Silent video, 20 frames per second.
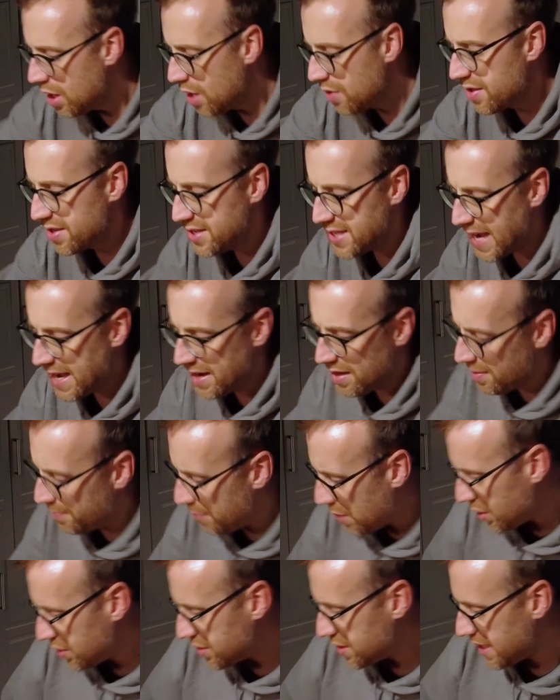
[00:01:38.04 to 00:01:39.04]
On the side of the
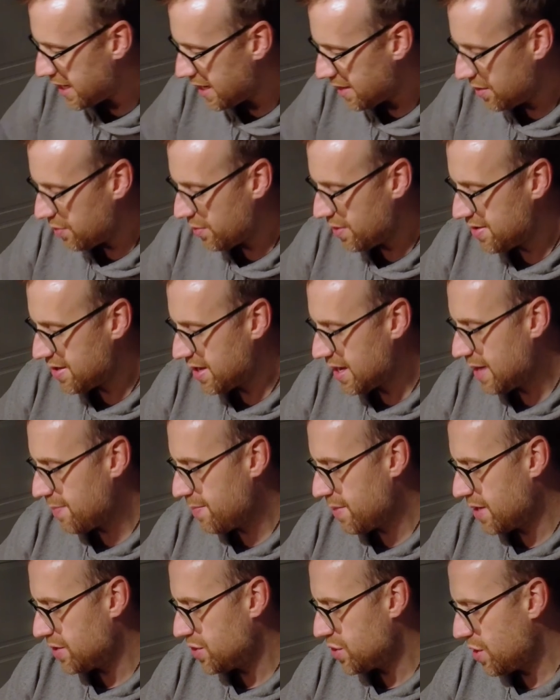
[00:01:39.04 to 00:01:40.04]
box here, there is
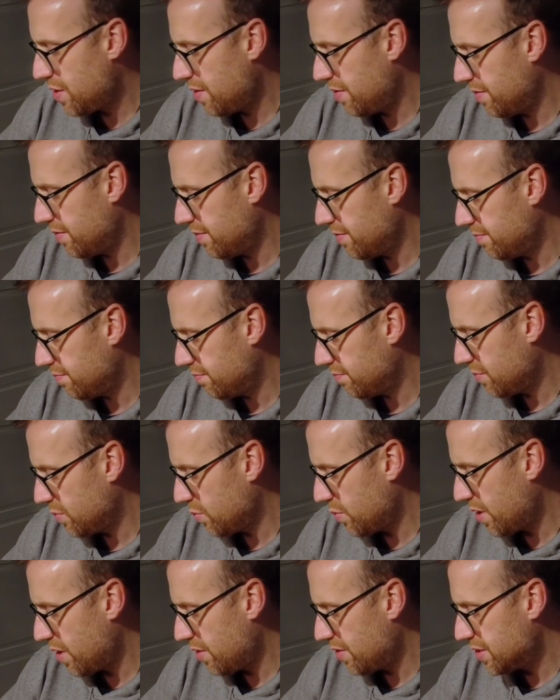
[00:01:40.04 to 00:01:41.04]
a dot
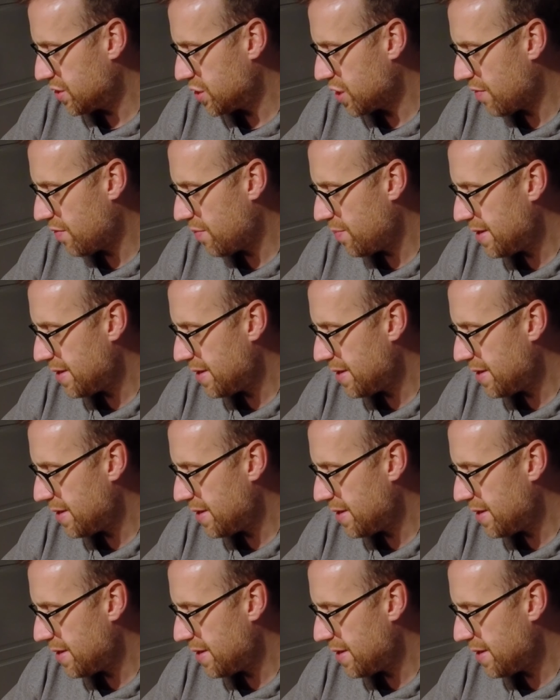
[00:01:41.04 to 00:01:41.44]
where all these coffee